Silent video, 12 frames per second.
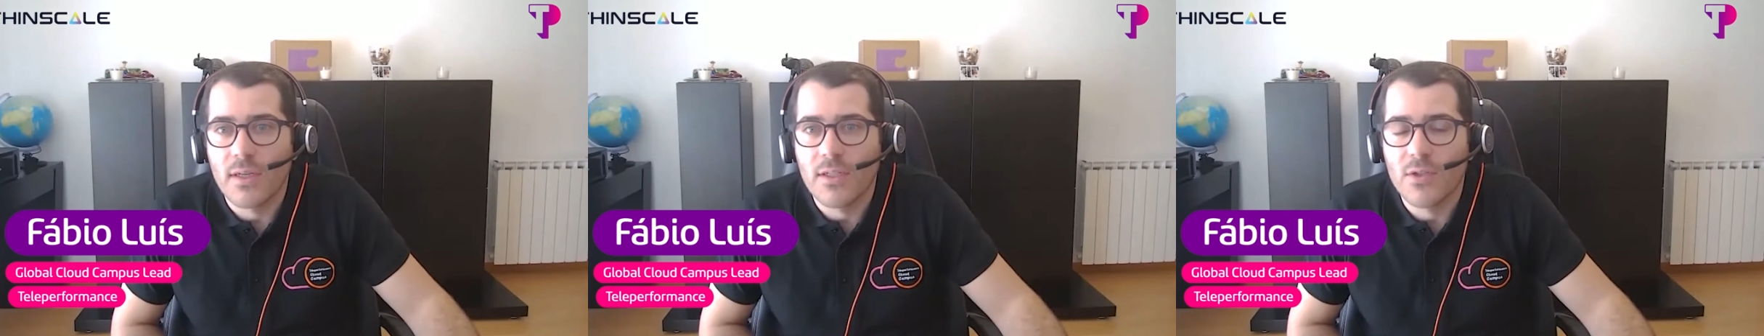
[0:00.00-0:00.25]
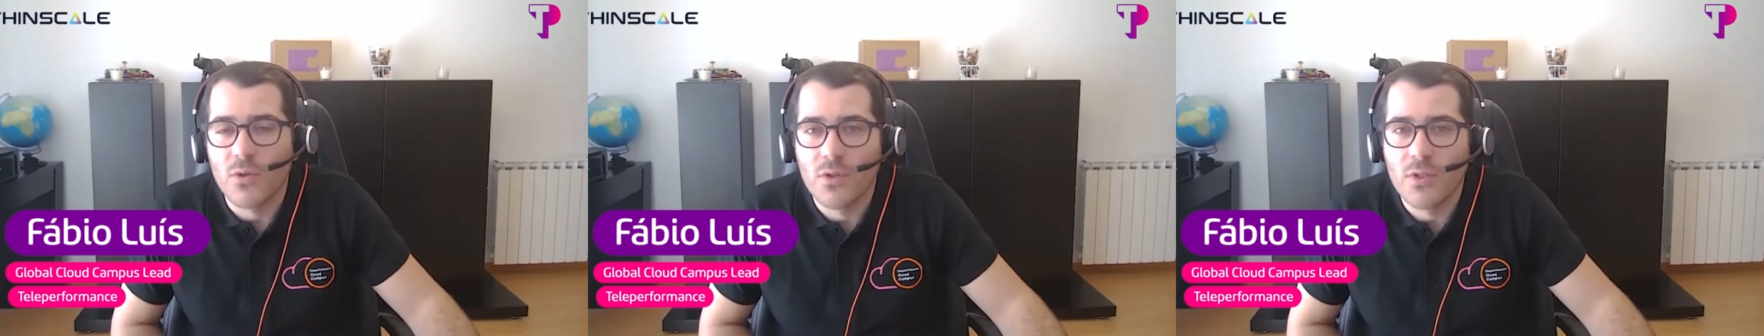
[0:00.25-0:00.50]
a
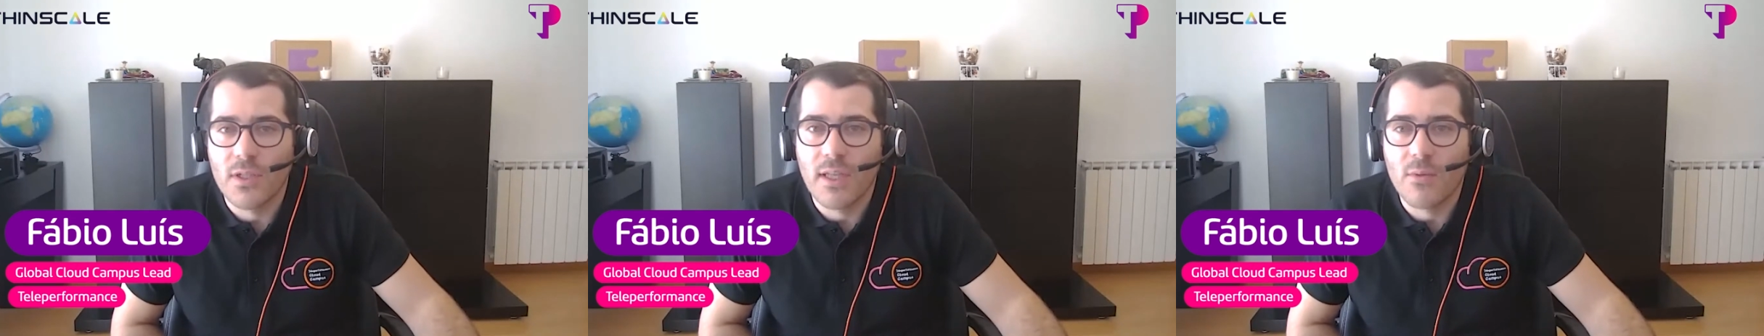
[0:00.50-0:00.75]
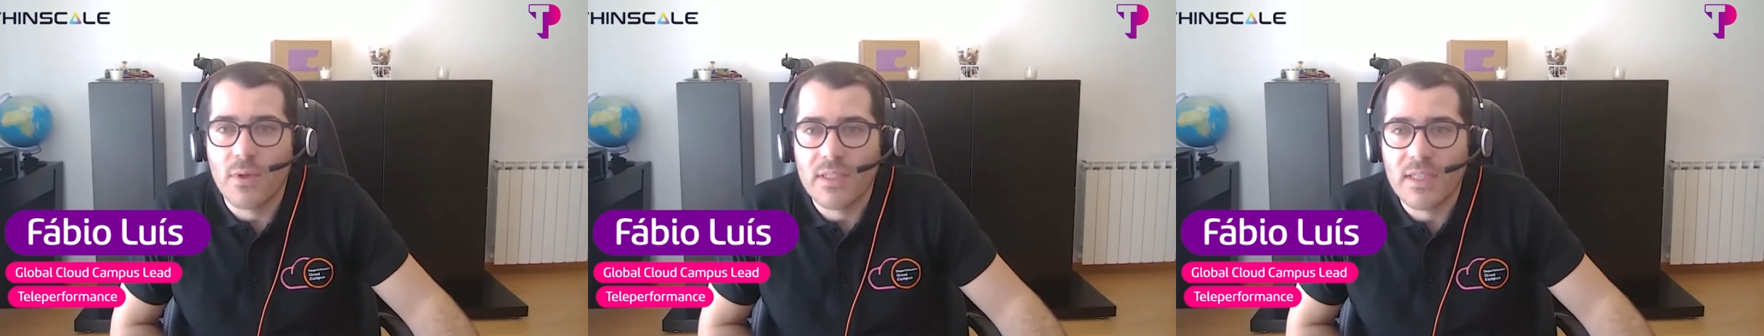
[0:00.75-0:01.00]
solution
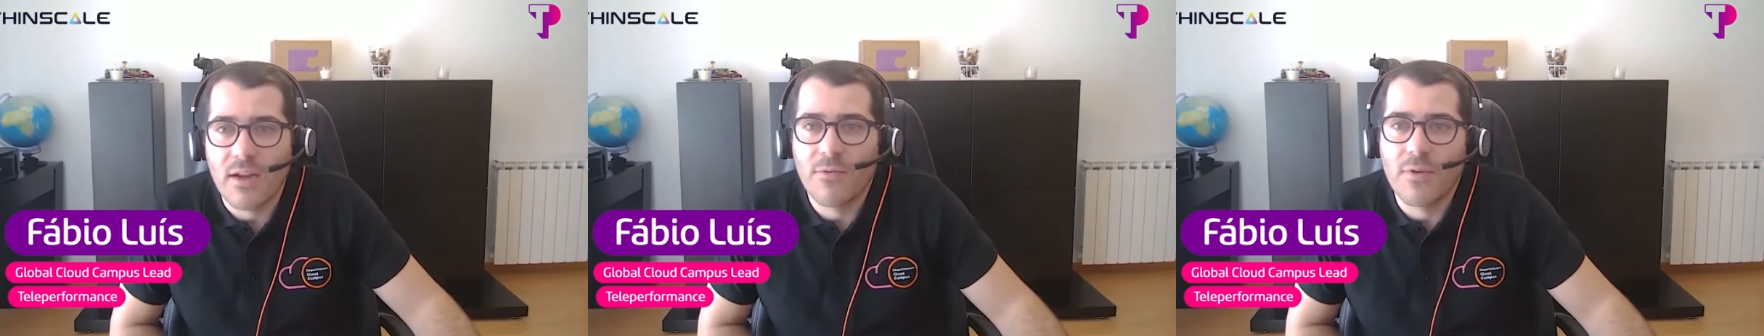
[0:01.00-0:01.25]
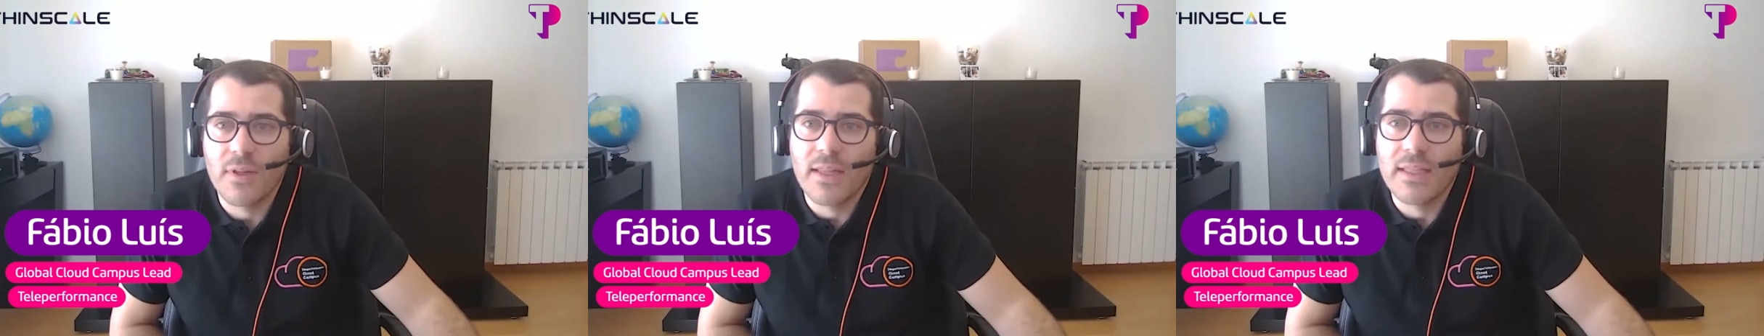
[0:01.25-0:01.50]
that was
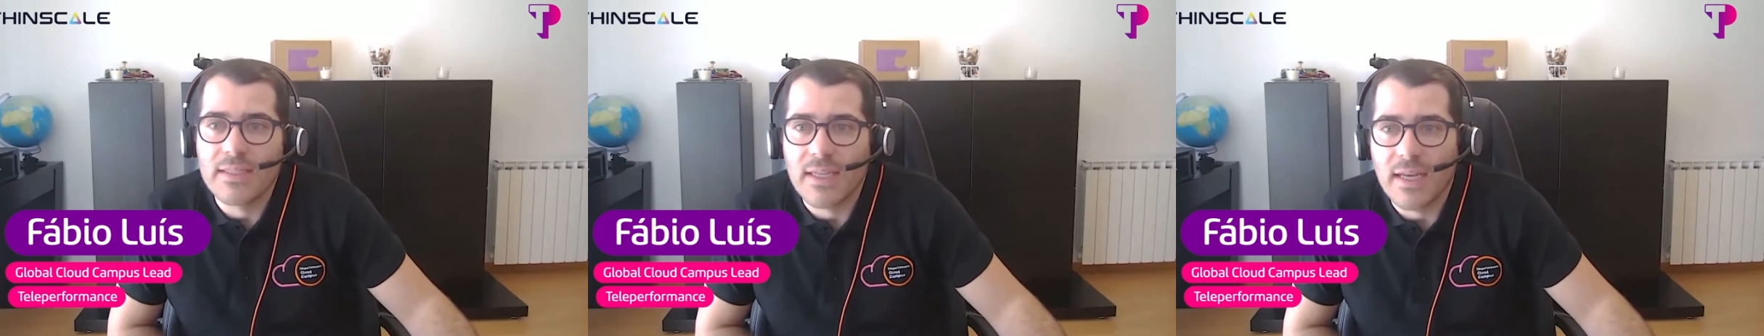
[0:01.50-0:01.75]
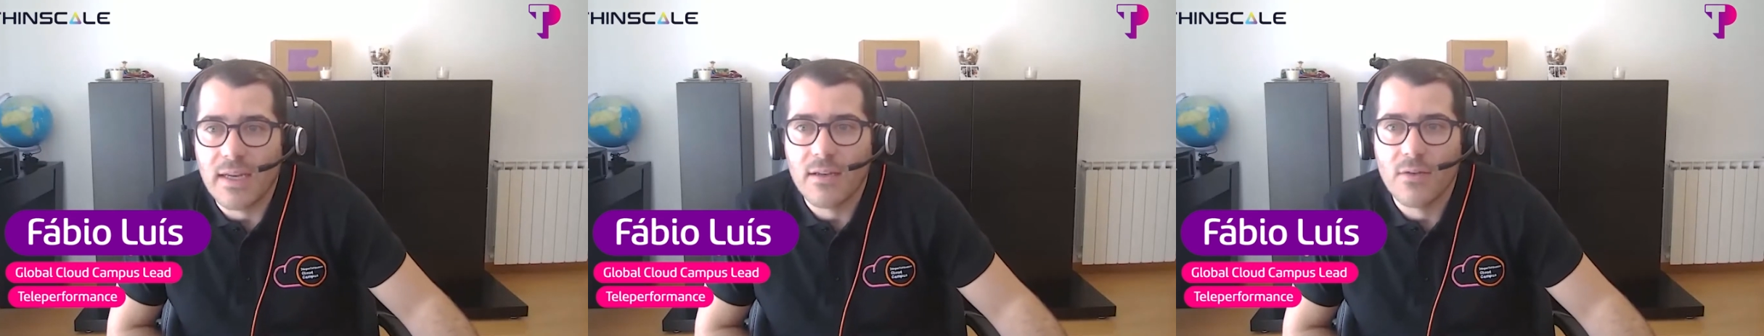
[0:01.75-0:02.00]
carefully
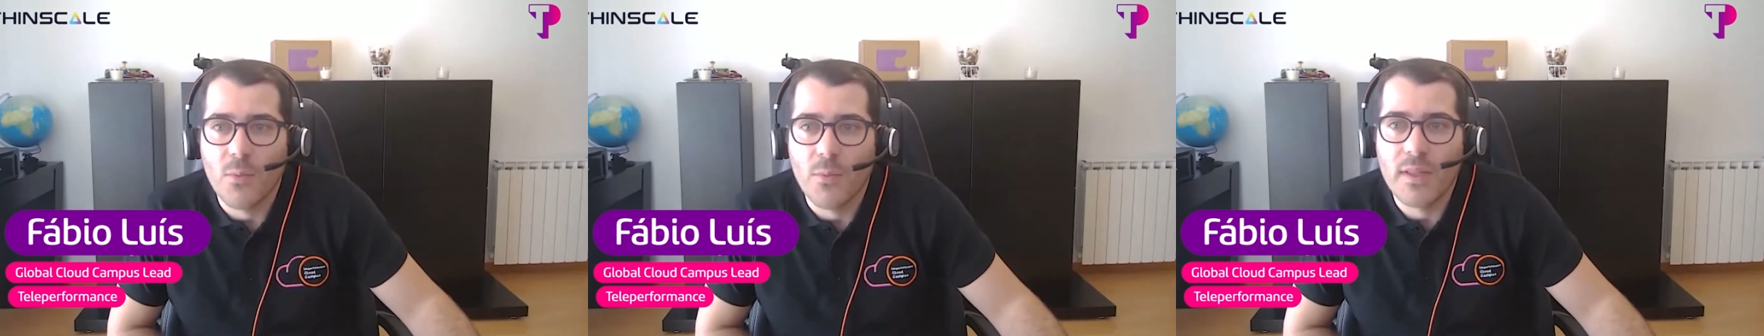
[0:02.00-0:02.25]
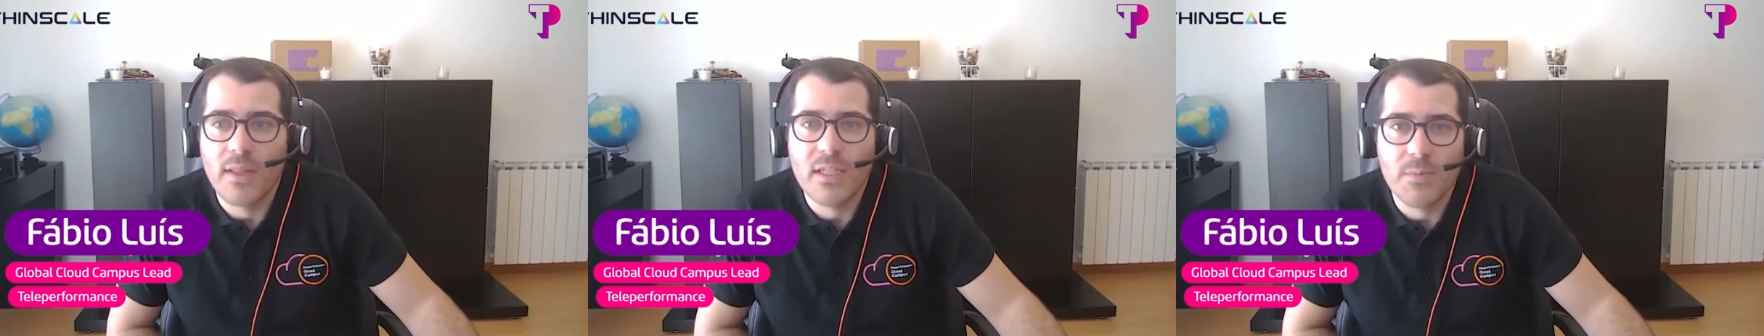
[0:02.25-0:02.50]
designed to
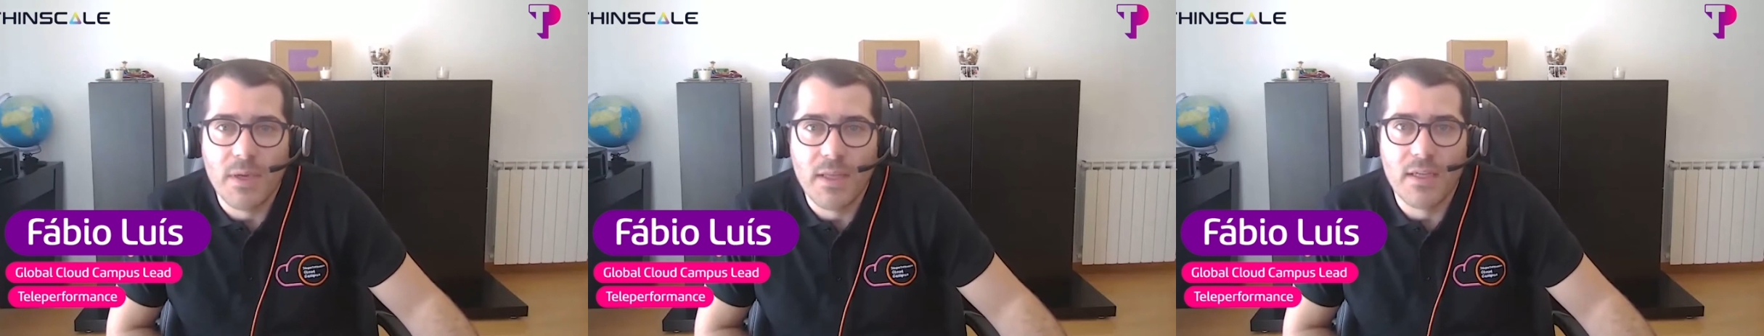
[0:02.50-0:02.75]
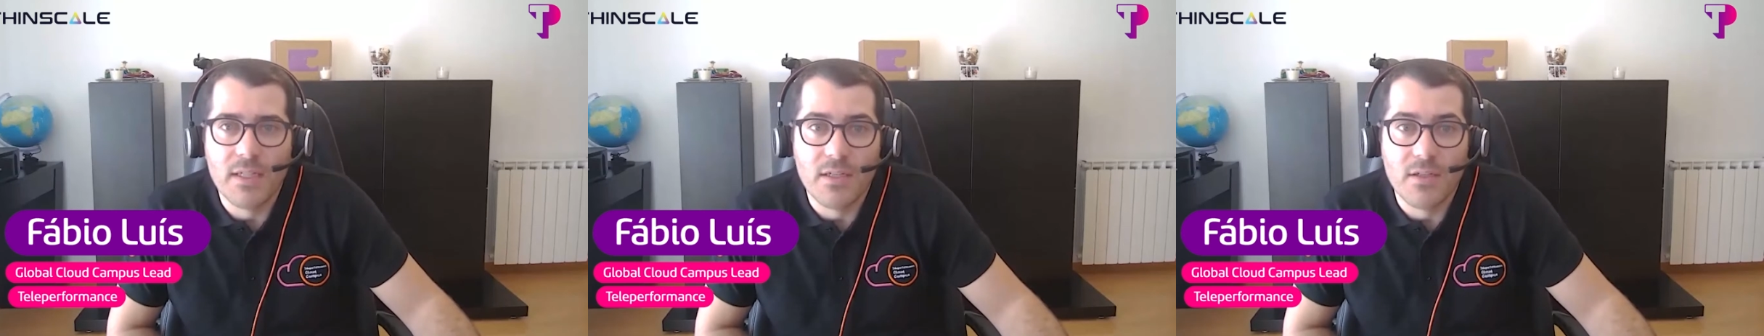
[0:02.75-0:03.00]
meet the
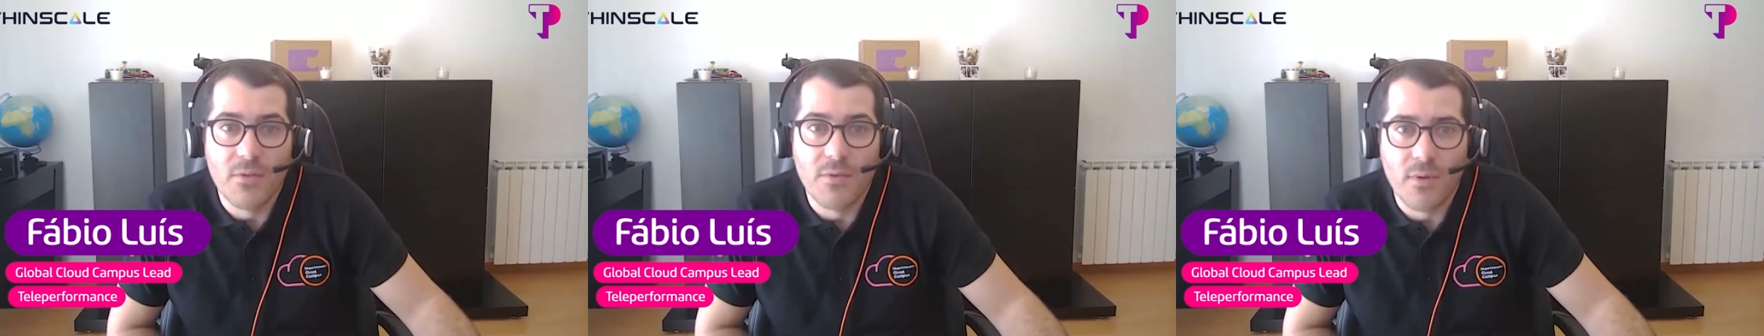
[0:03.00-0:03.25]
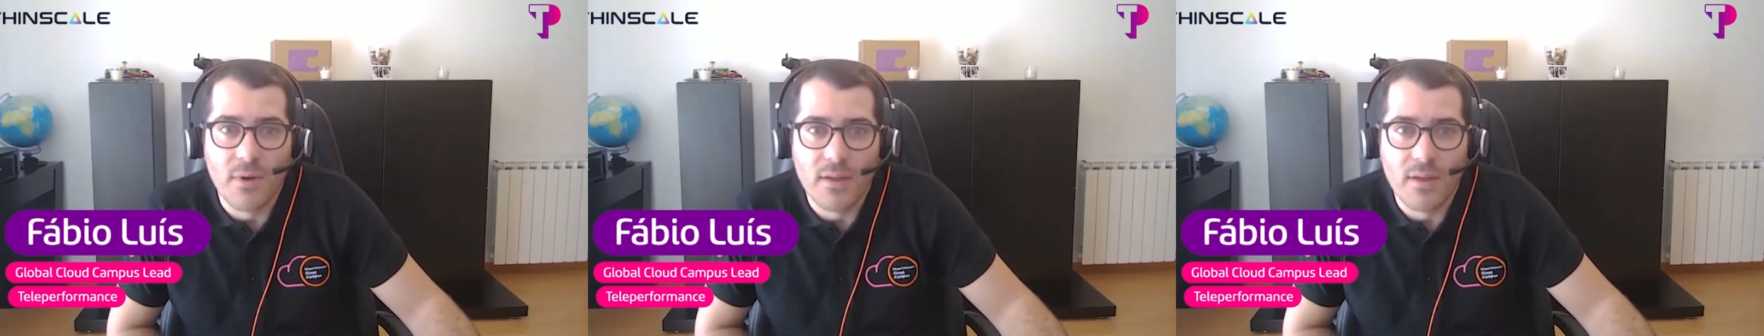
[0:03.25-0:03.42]
expectations of our